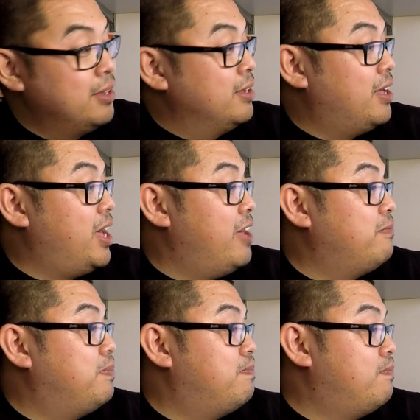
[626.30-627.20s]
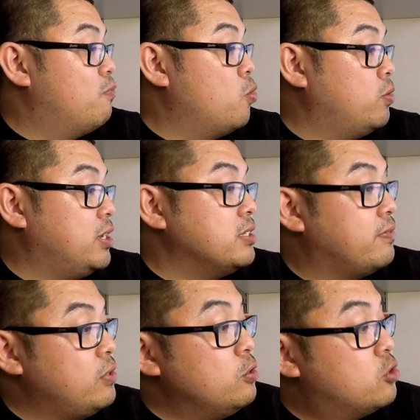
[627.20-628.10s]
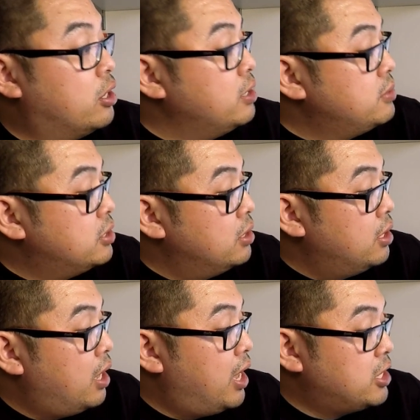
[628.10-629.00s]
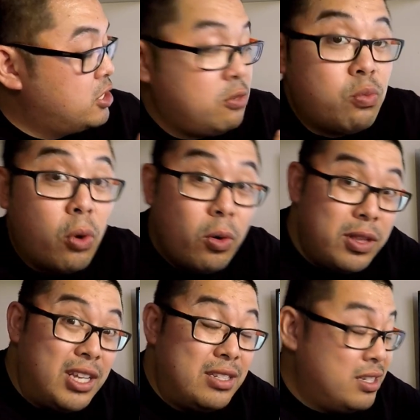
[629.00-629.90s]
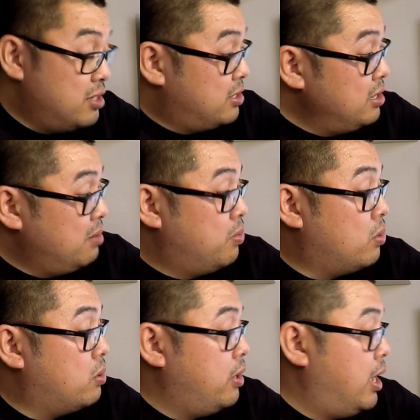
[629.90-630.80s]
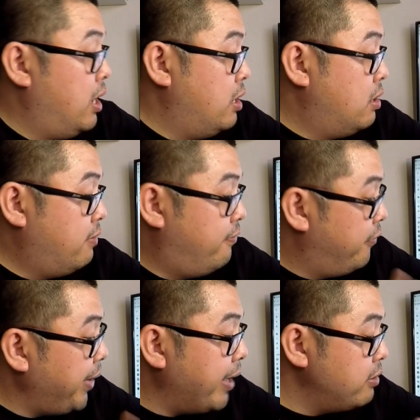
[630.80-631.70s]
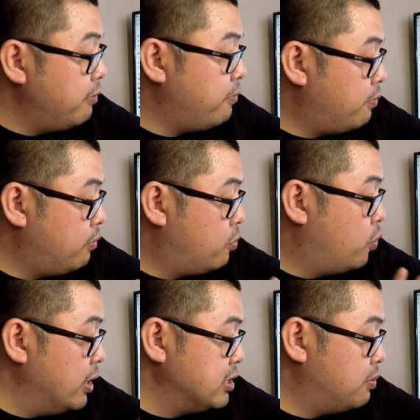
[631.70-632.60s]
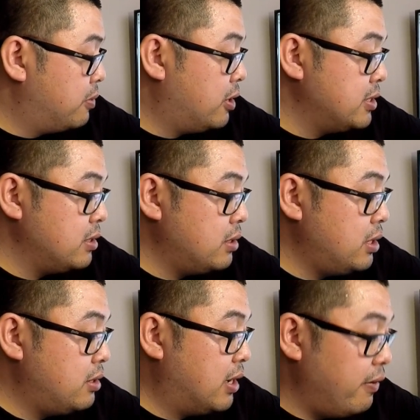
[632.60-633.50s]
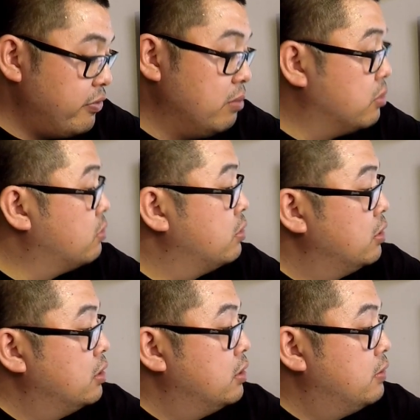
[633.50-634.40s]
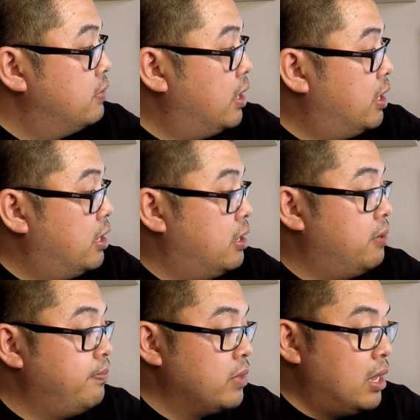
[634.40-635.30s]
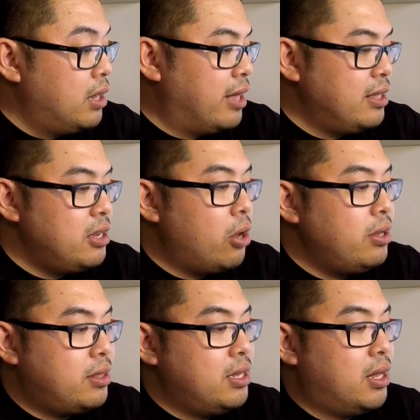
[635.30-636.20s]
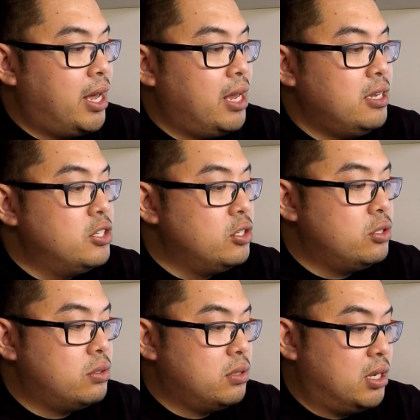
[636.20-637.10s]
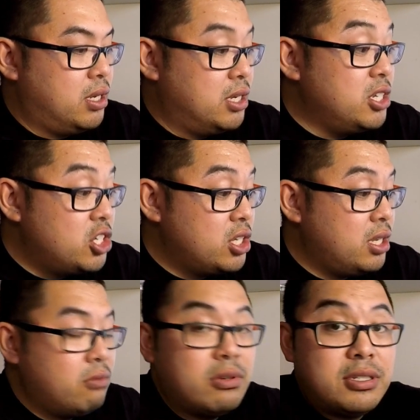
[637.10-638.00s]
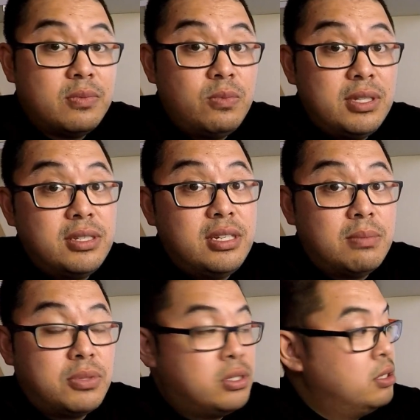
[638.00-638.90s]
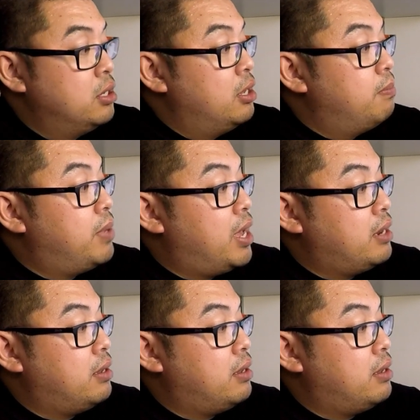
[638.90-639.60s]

I have worn these a few times. I actually wore these in Singapore, and I found them quite surprisingly comfortable. I think the only thing I had issues initially was with zips, but